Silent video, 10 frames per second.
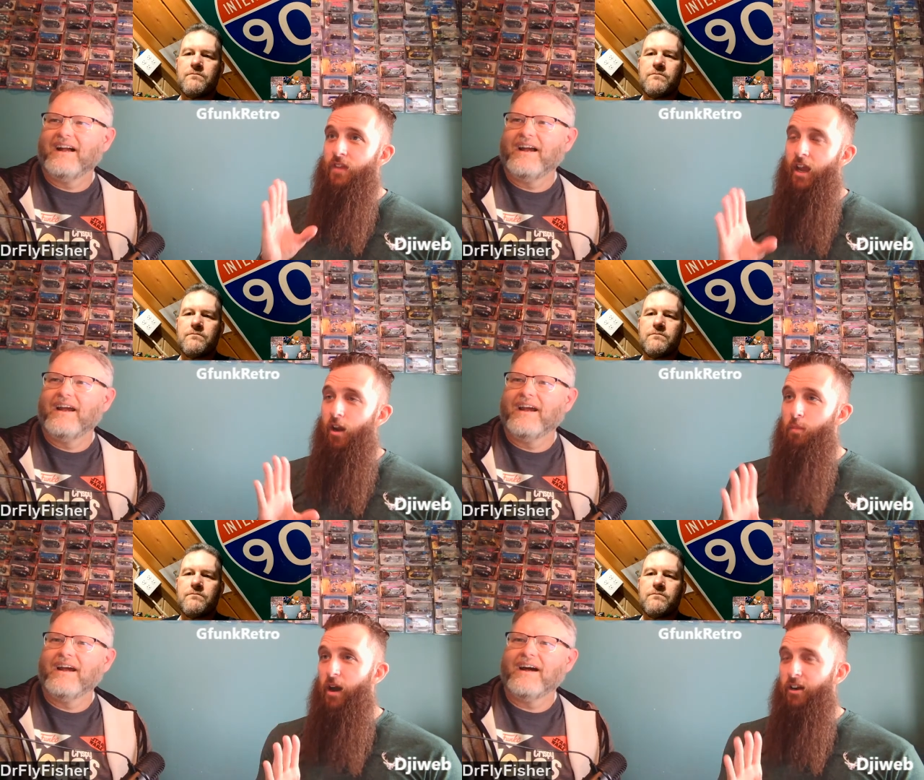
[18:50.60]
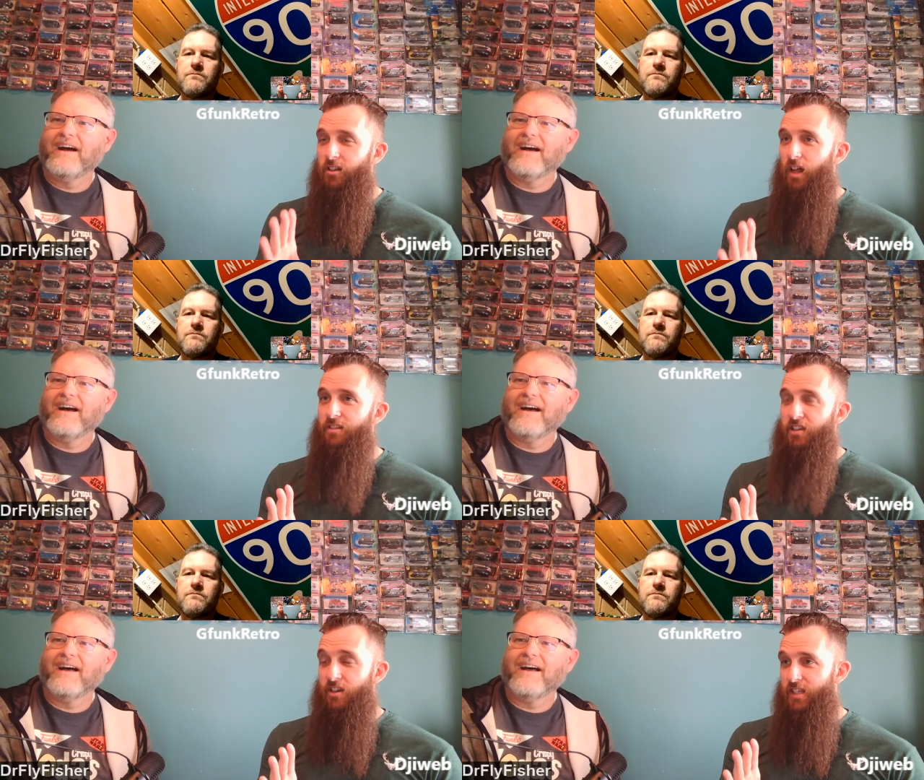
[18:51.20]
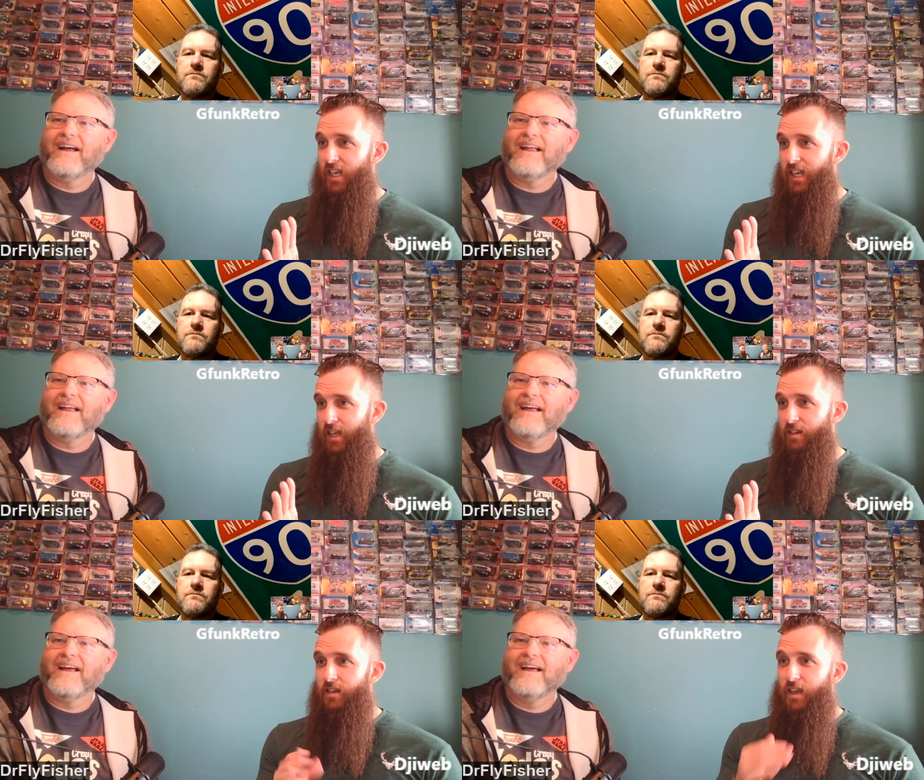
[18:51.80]
Speaker 1: Harry Potter closet you're sitting
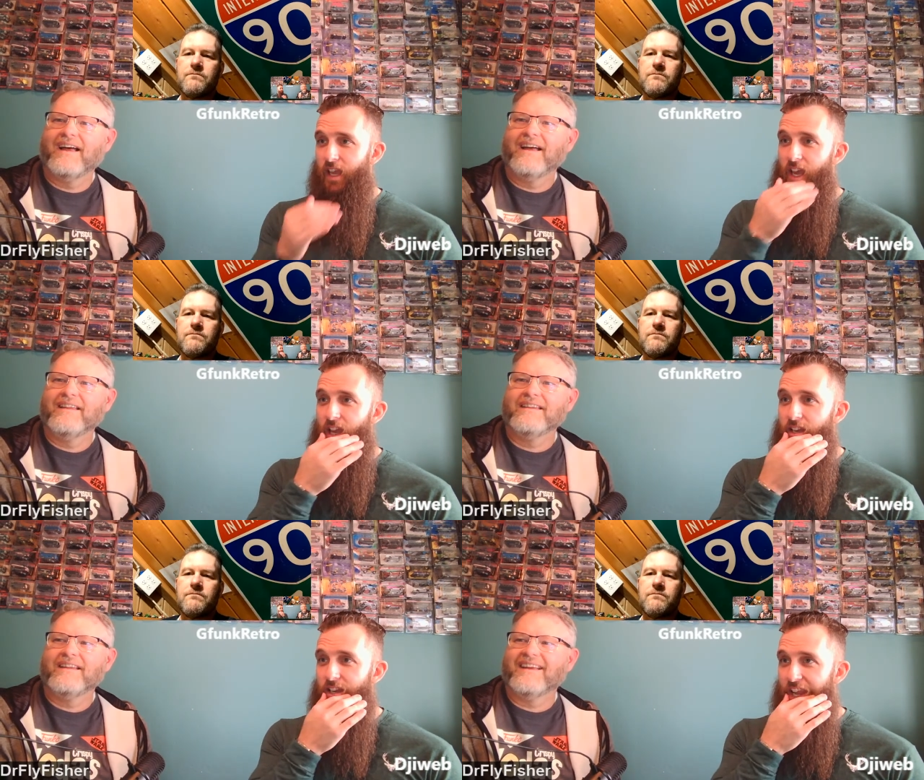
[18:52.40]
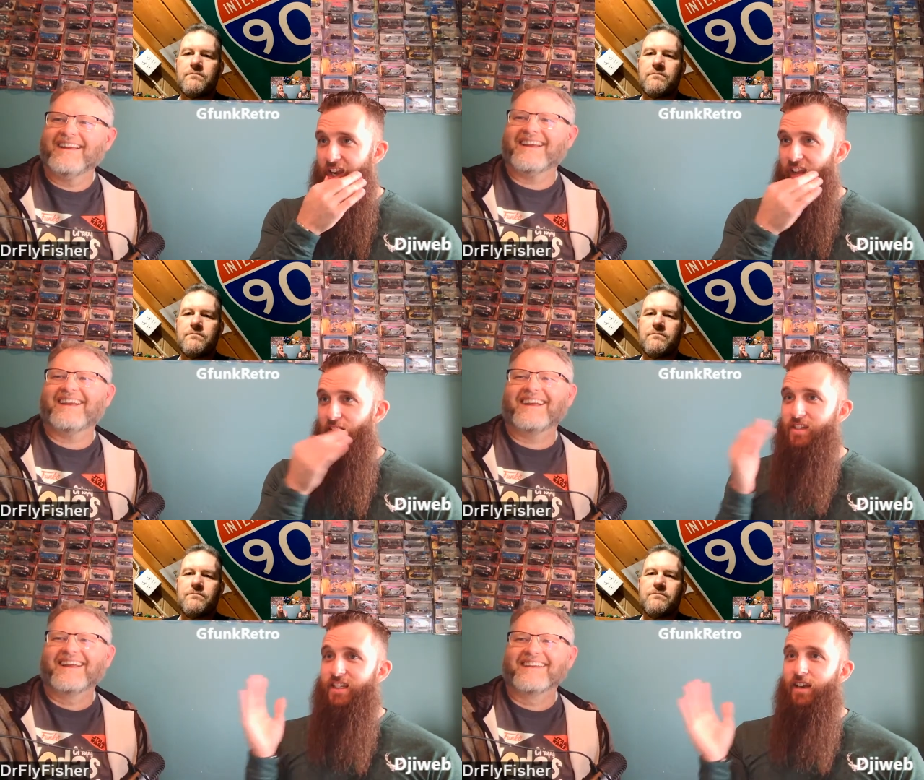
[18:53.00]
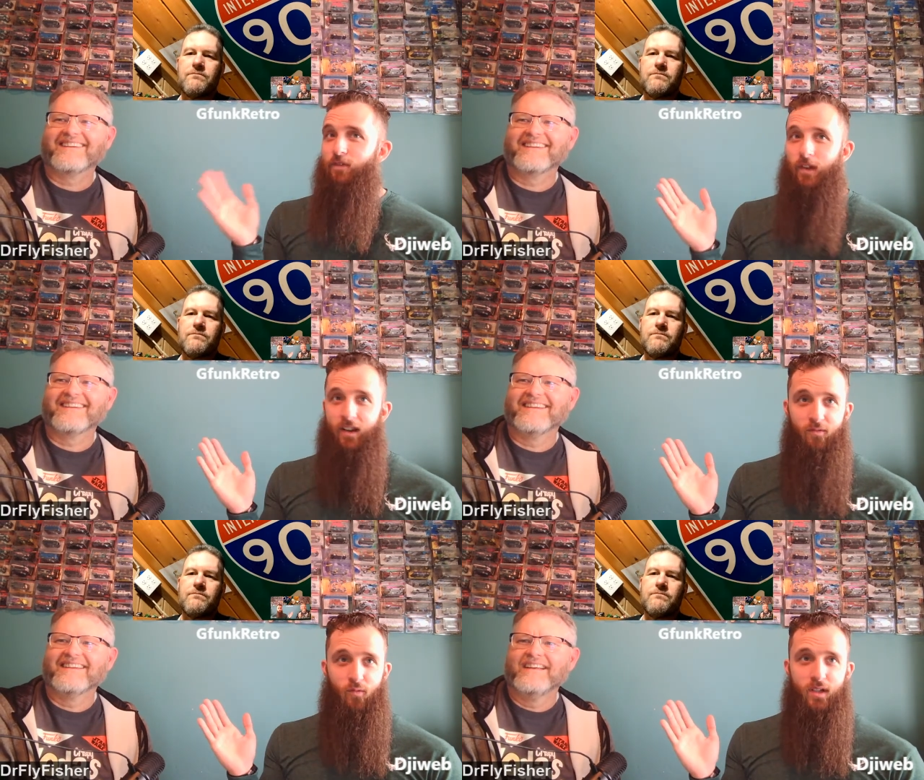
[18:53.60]
in, and and it looks different.
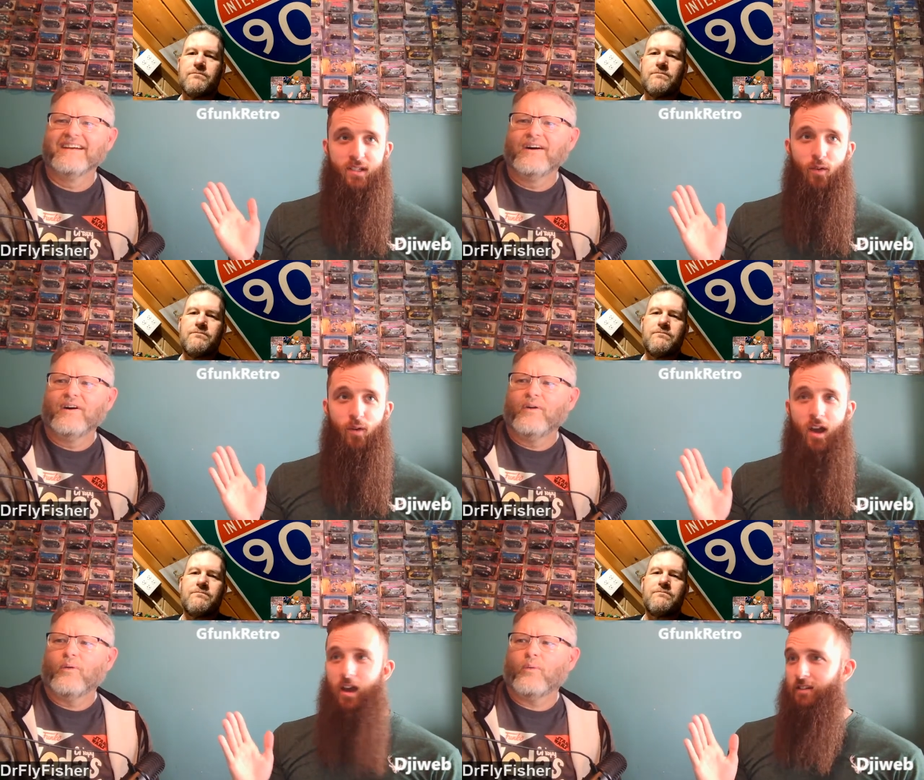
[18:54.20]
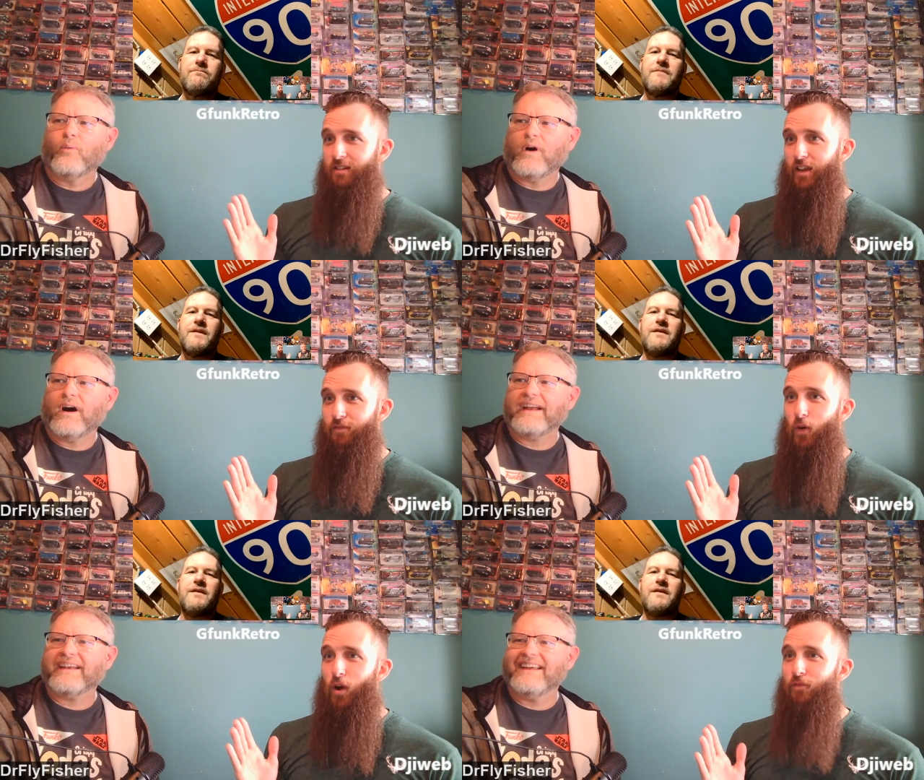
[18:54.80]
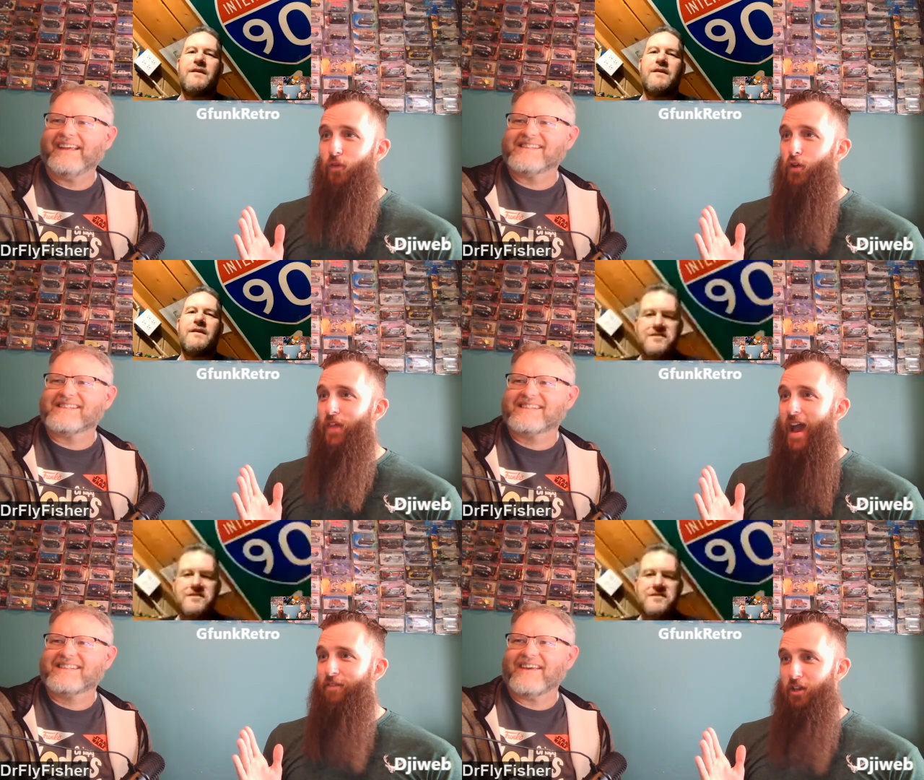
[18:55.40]
What's going on? What in, Fourth
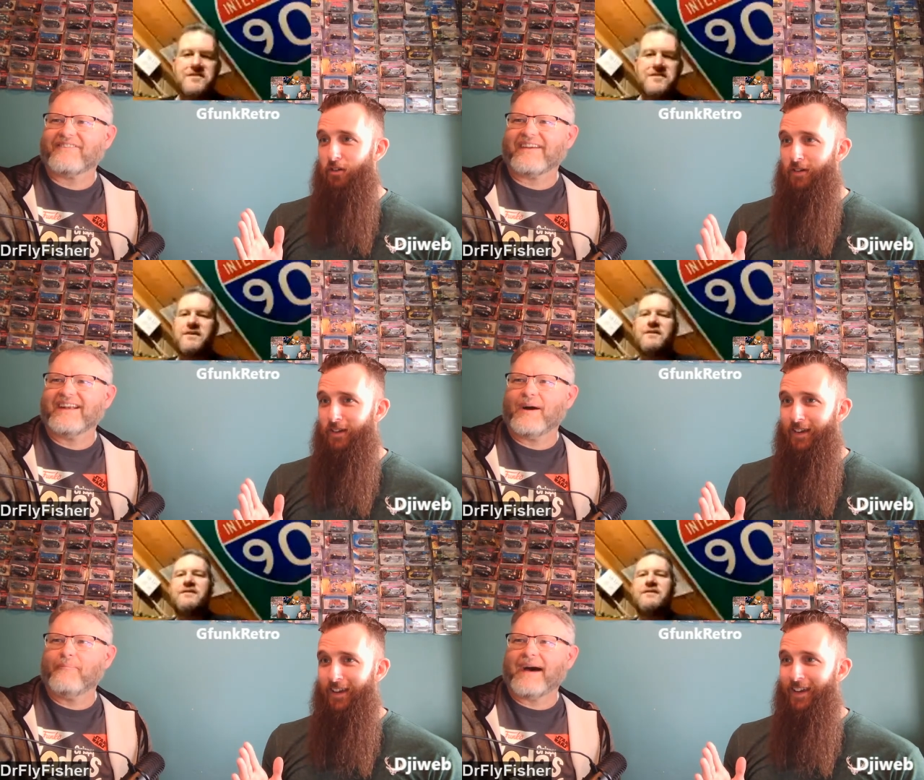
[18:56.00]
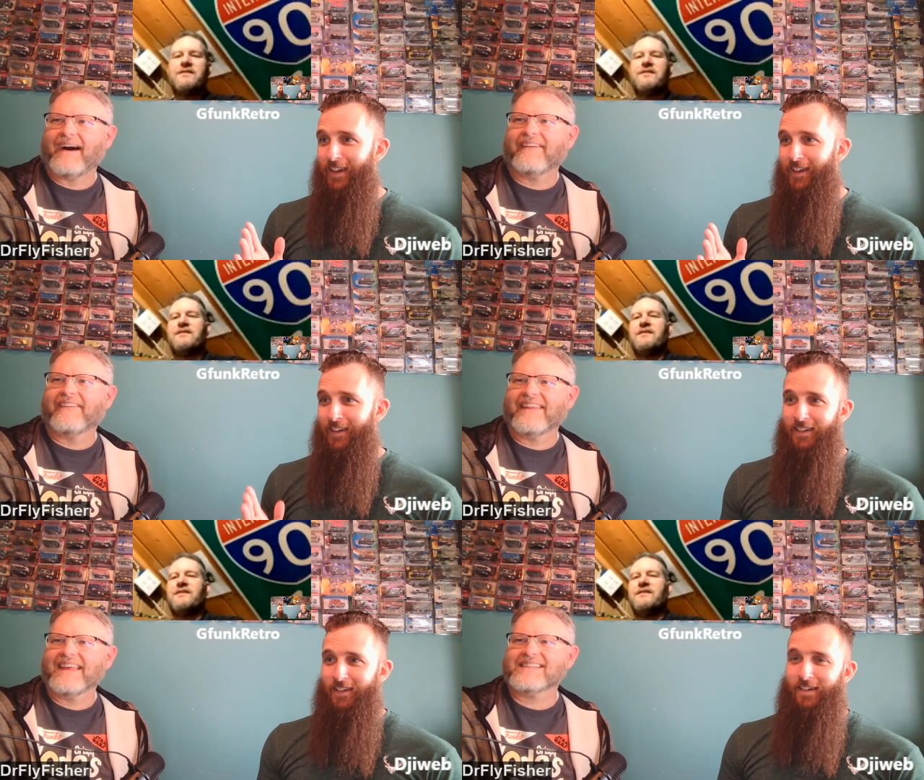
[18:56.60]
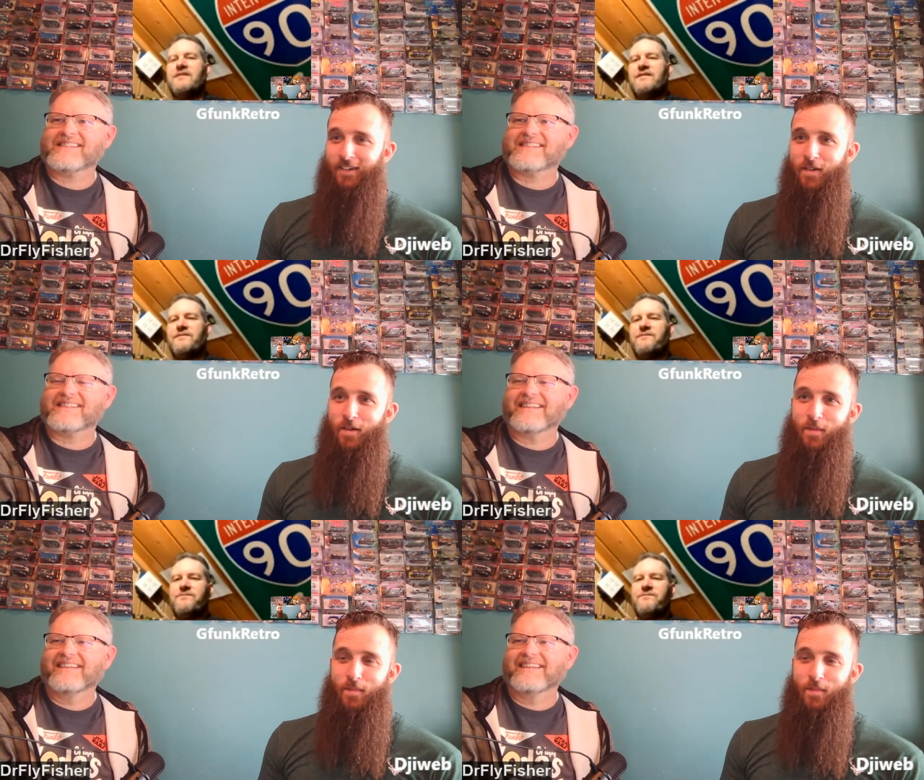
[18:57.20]
Avenue?
Speaker 2: different about this?